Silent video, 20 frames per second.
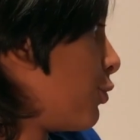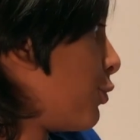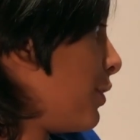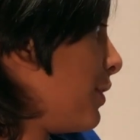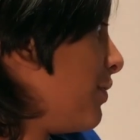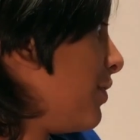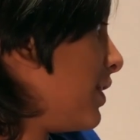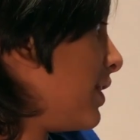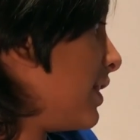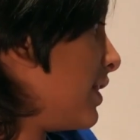
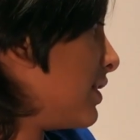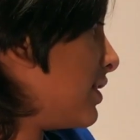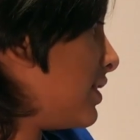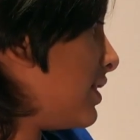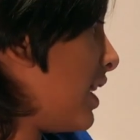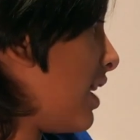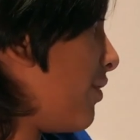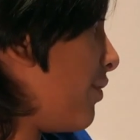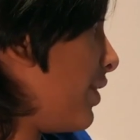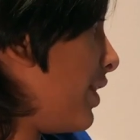even the
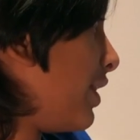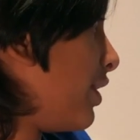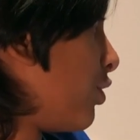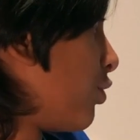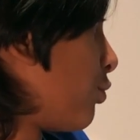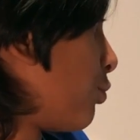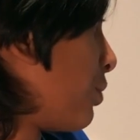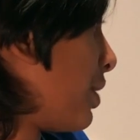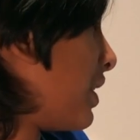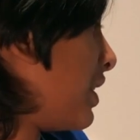7
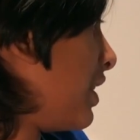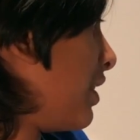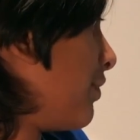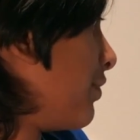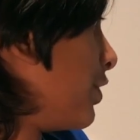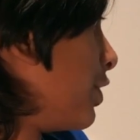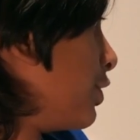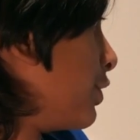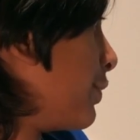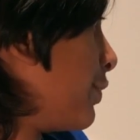or any
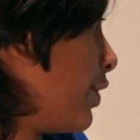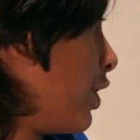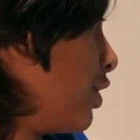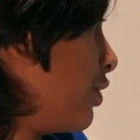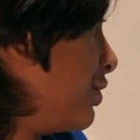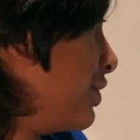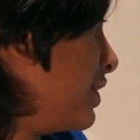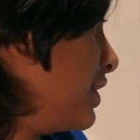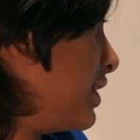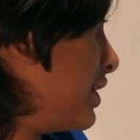of those
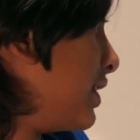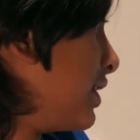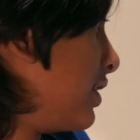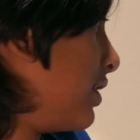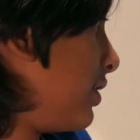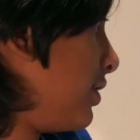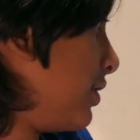phones,